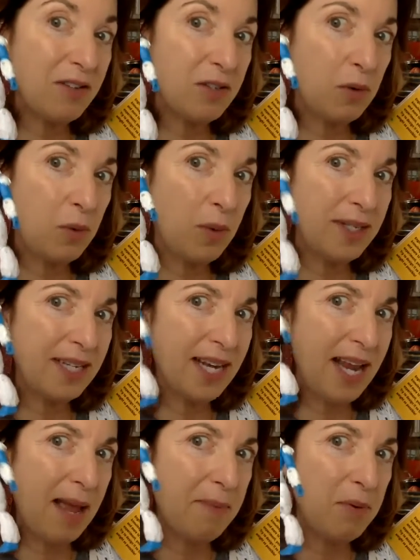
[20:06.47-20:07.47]
So what's going
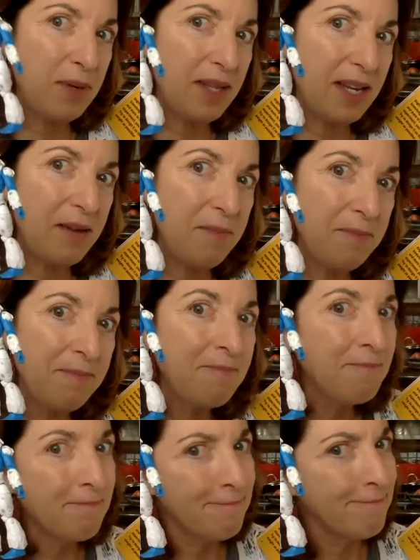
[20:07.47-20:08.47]
to happen with him?
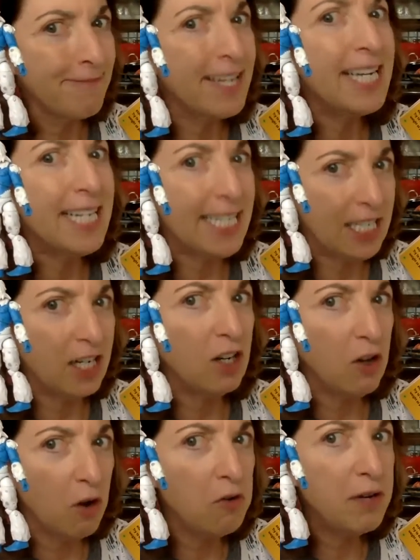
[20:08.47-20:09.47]
He's going to
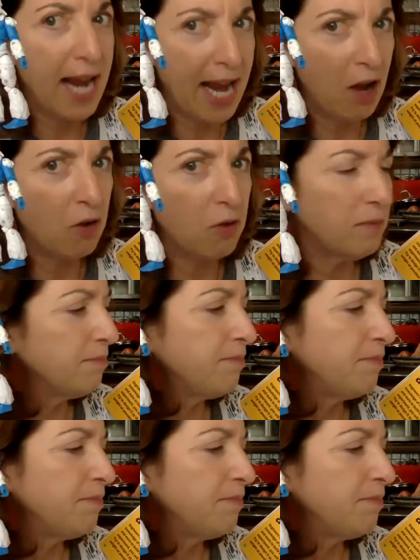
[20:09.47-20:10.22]
go down.